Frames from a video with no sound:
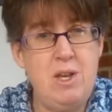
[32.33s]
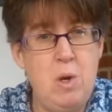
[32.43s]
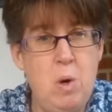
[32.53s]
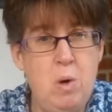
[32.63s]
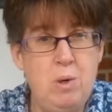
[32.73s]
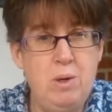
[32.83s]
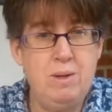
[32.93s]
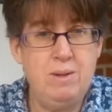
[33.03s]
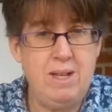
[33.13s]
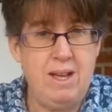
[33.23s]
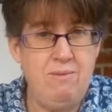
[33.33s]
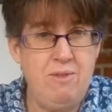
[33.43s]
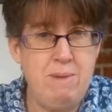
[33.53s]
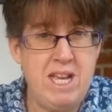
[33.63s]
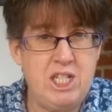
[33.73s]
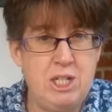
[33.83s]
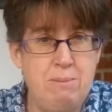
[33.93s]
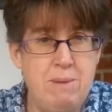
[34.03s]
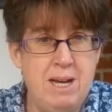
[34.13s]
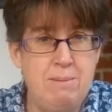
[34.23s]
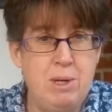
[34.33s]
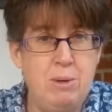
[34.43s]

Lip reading: your information map,